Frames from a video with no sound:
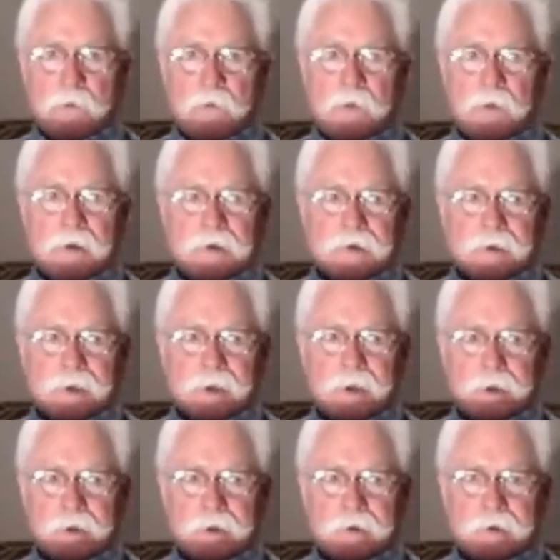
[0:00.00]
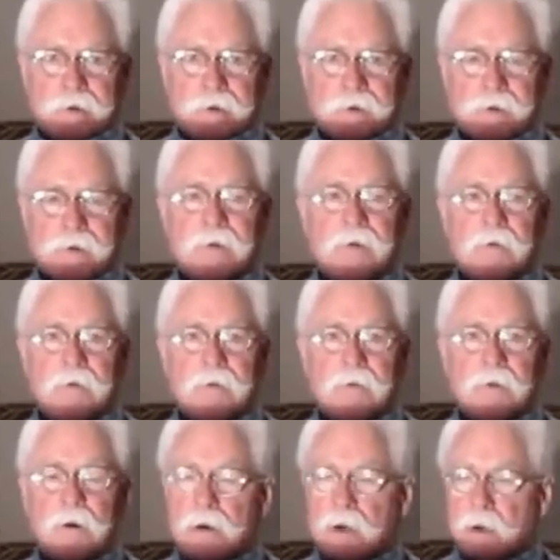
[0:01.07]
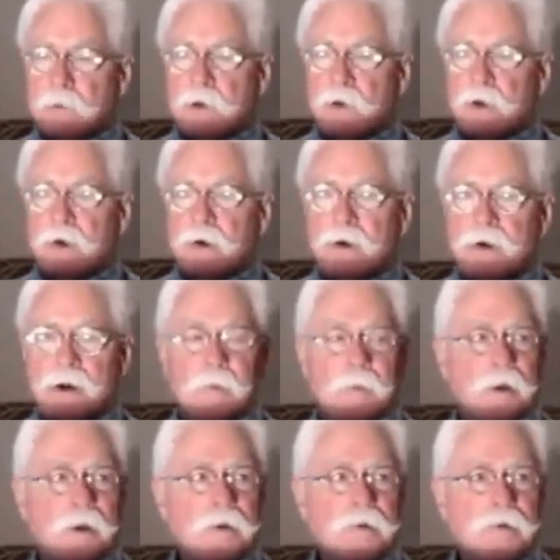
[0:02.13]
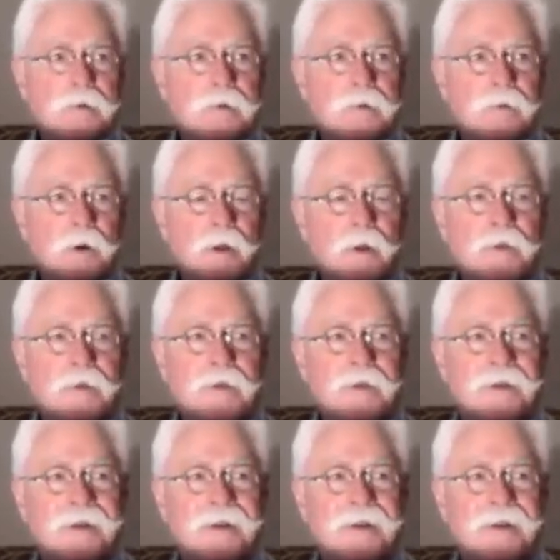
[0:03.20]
And this is a Common Lawyer Comments with